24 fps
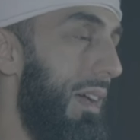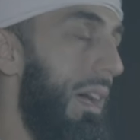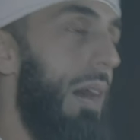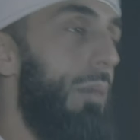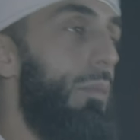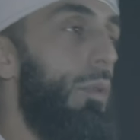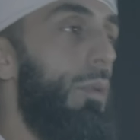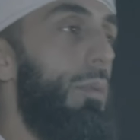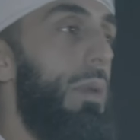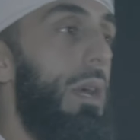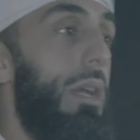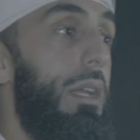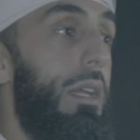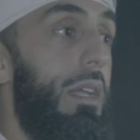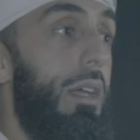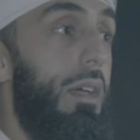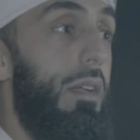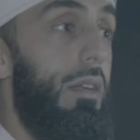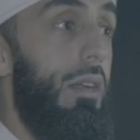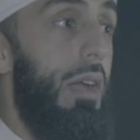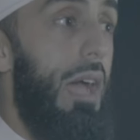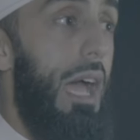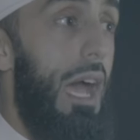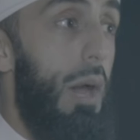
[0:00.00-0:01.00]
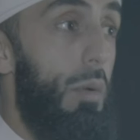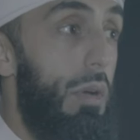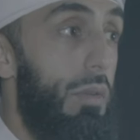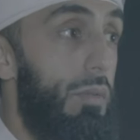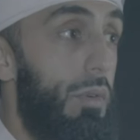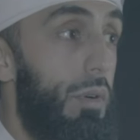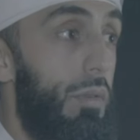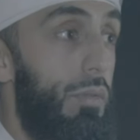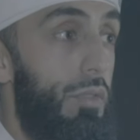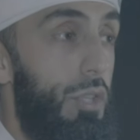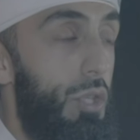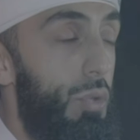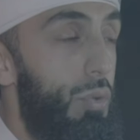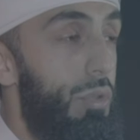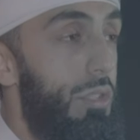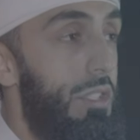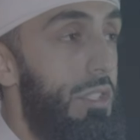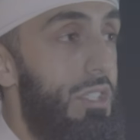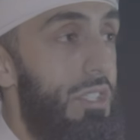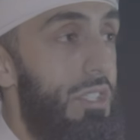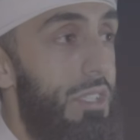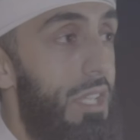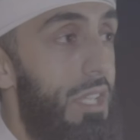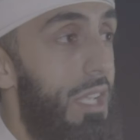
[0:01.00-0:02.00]
Abu Bakr, however, viewed the
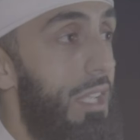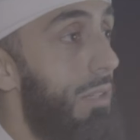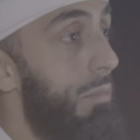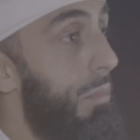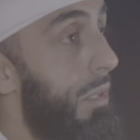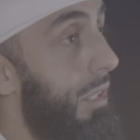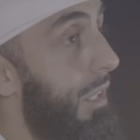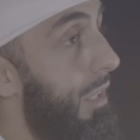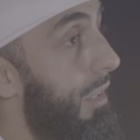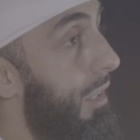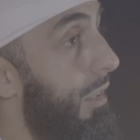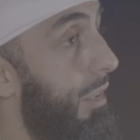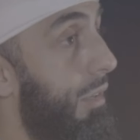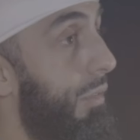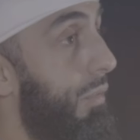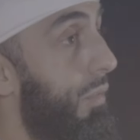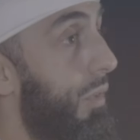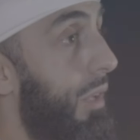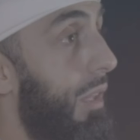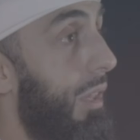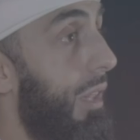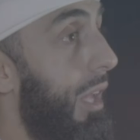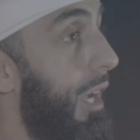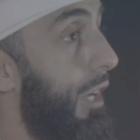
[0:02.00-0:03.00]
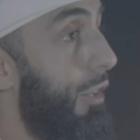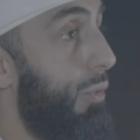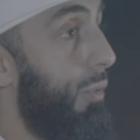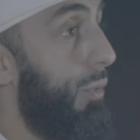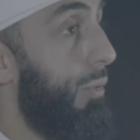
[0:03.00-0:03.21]
statement in a different light